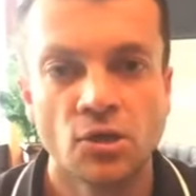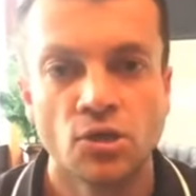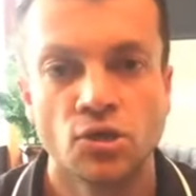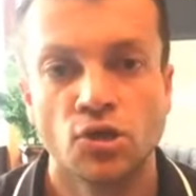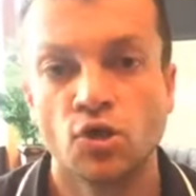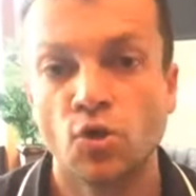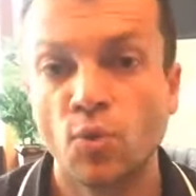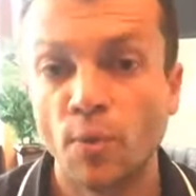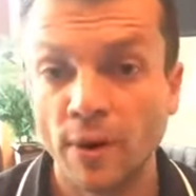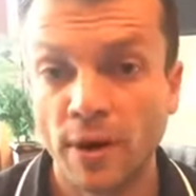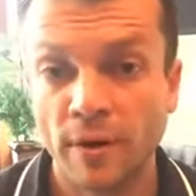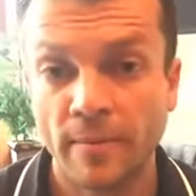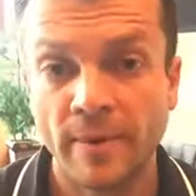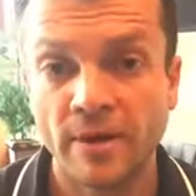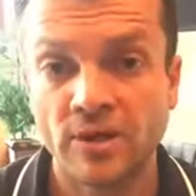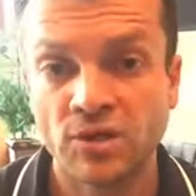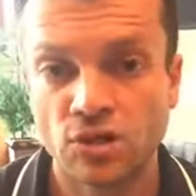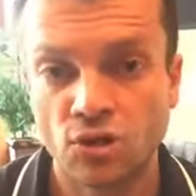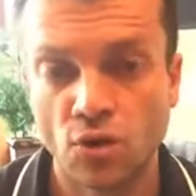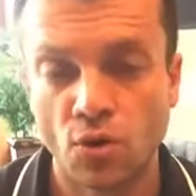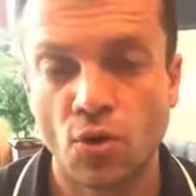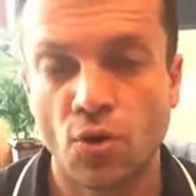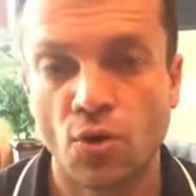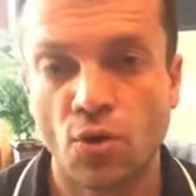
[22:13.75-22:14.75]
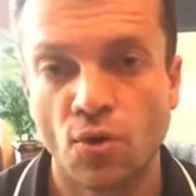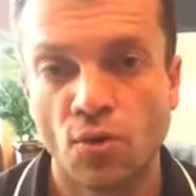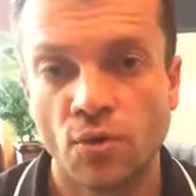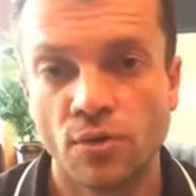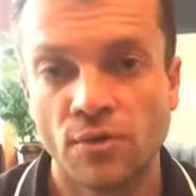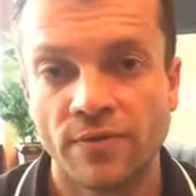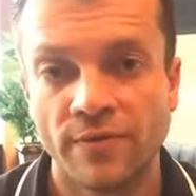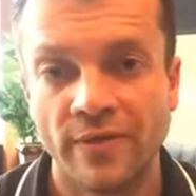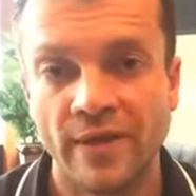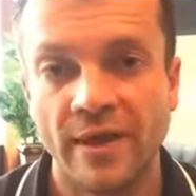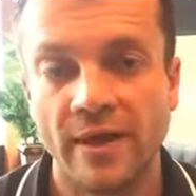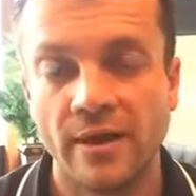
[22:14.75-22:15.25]
you want to make sure
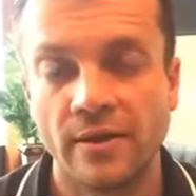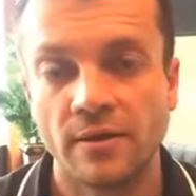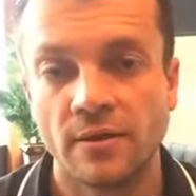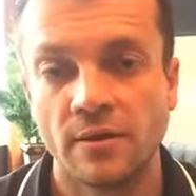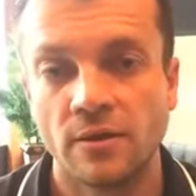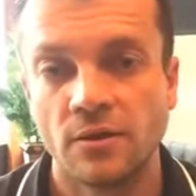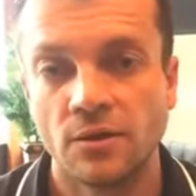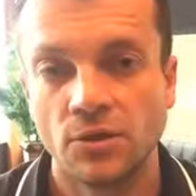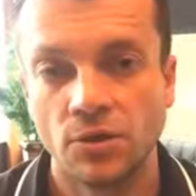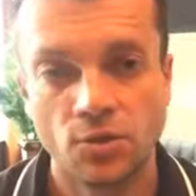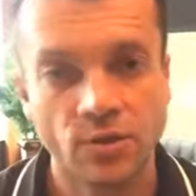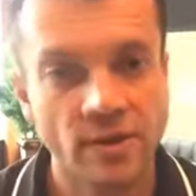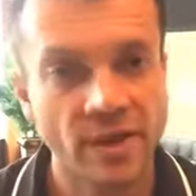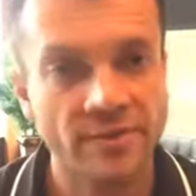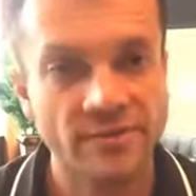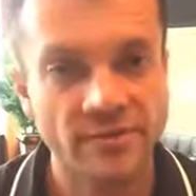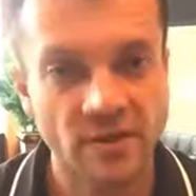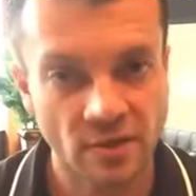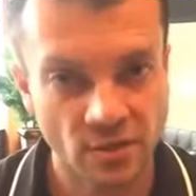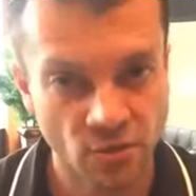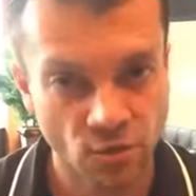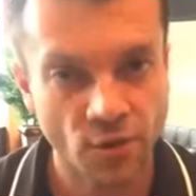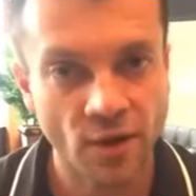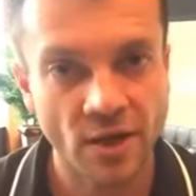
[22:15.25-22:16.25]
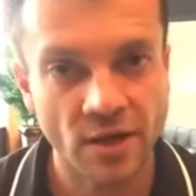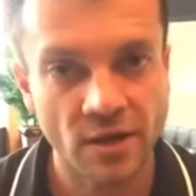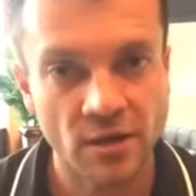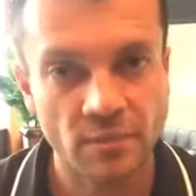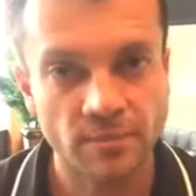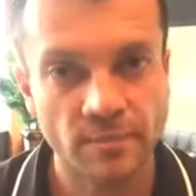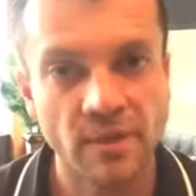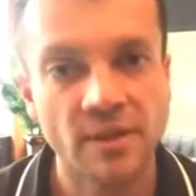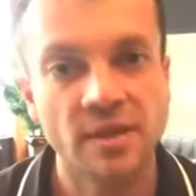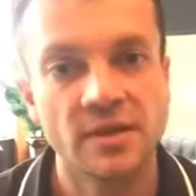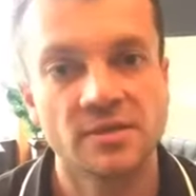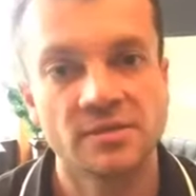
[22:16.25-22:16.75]
that you get that credit
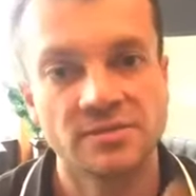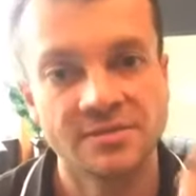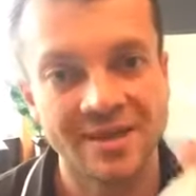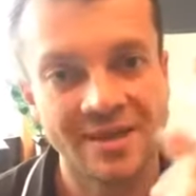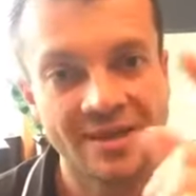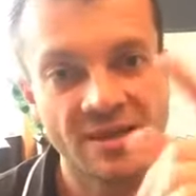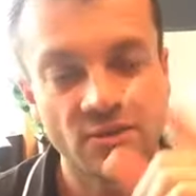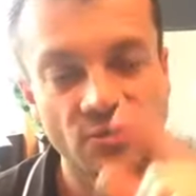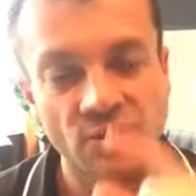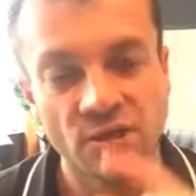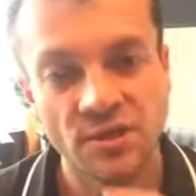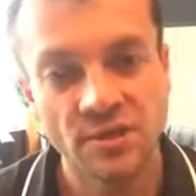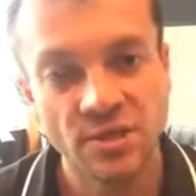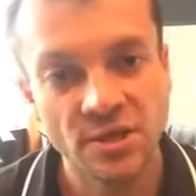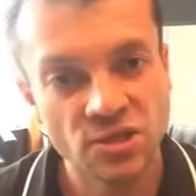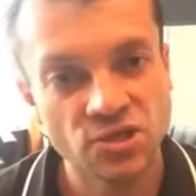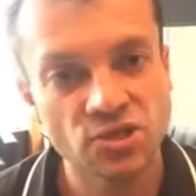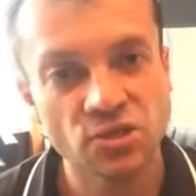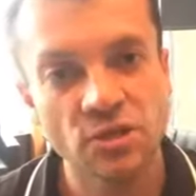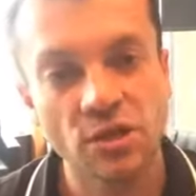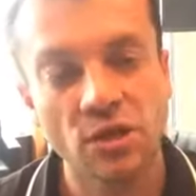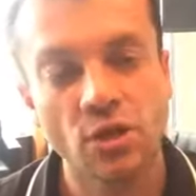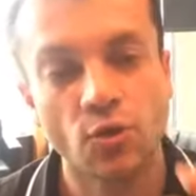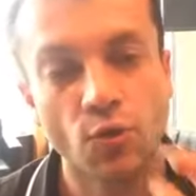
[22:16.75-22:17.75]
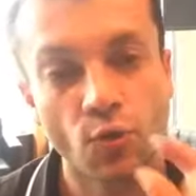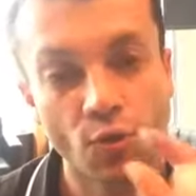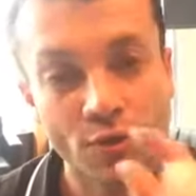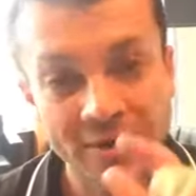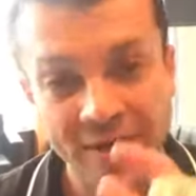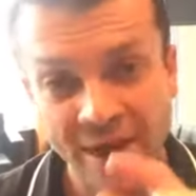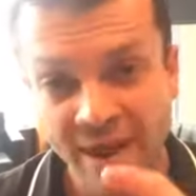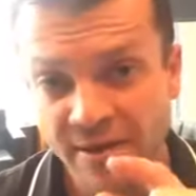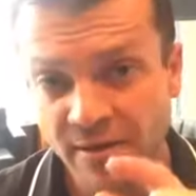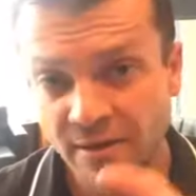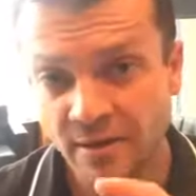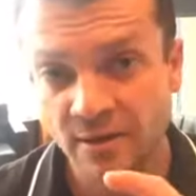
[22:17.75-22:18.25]
because they initially
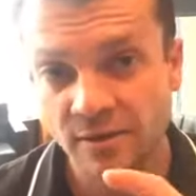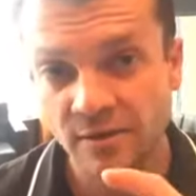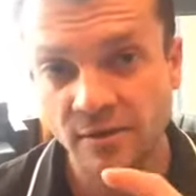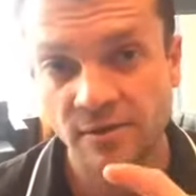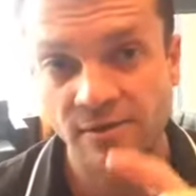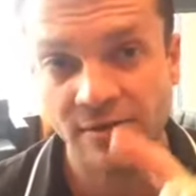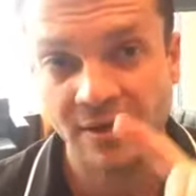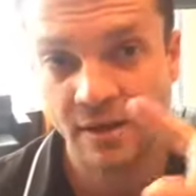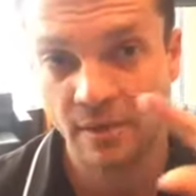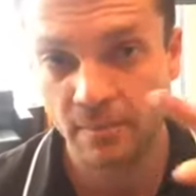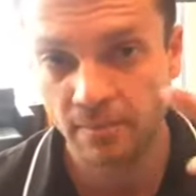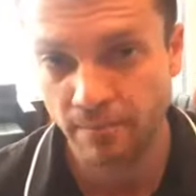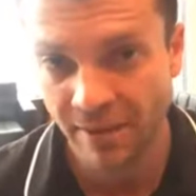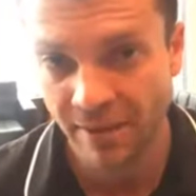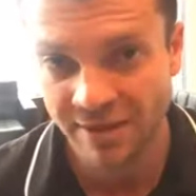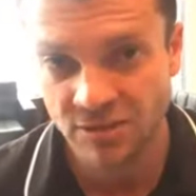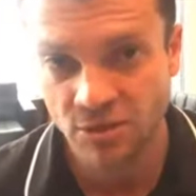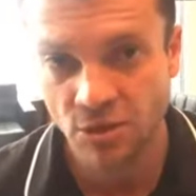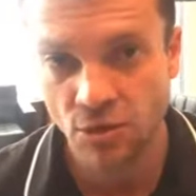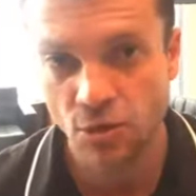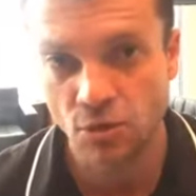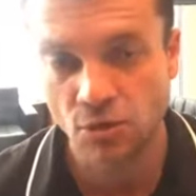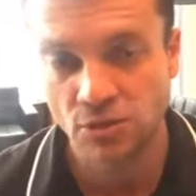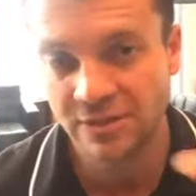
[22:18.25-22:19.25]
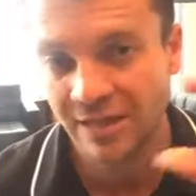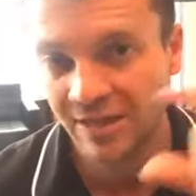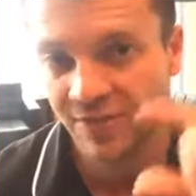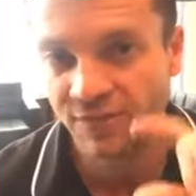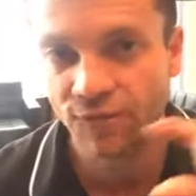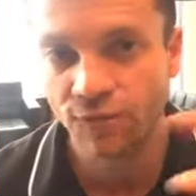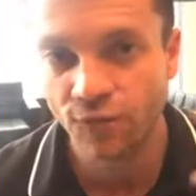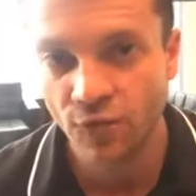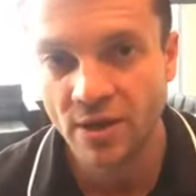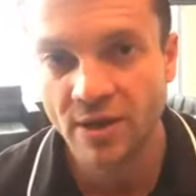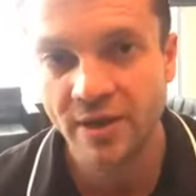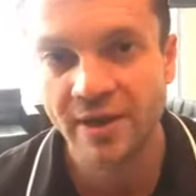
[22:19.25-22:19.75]
created that ambassadors, that
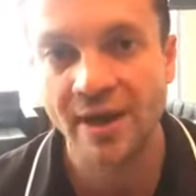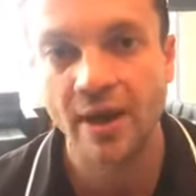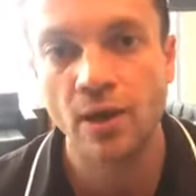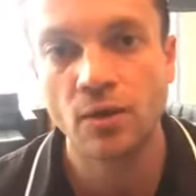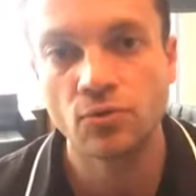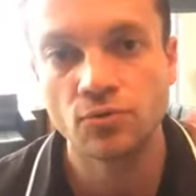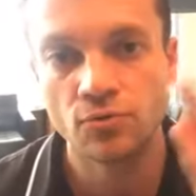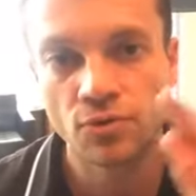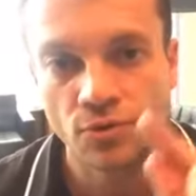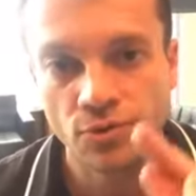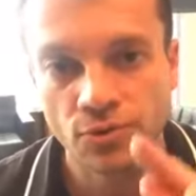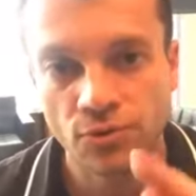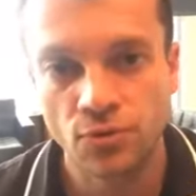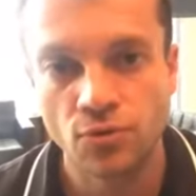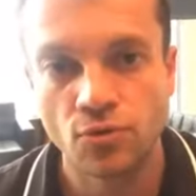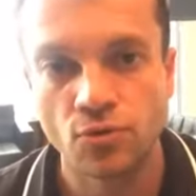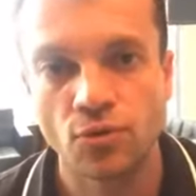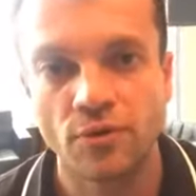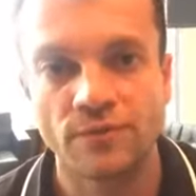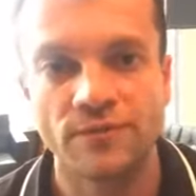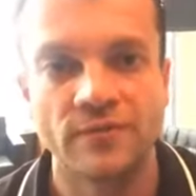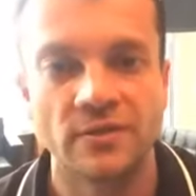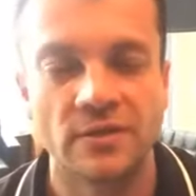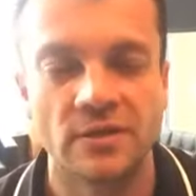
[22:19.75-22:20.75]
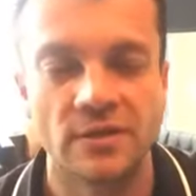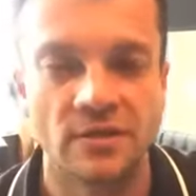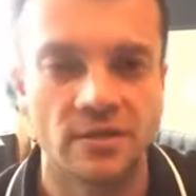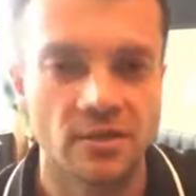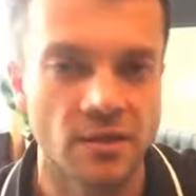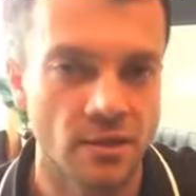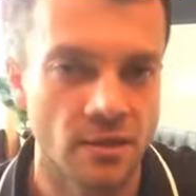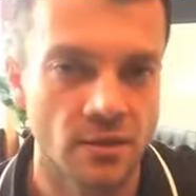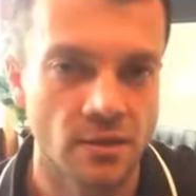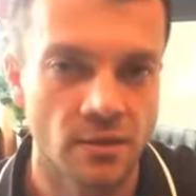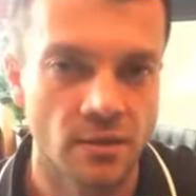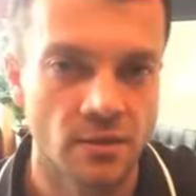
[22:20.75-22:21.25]
free account through your affiliate
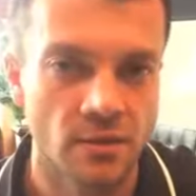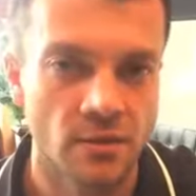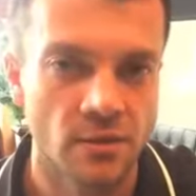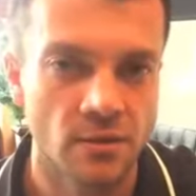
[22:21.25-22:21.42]
link.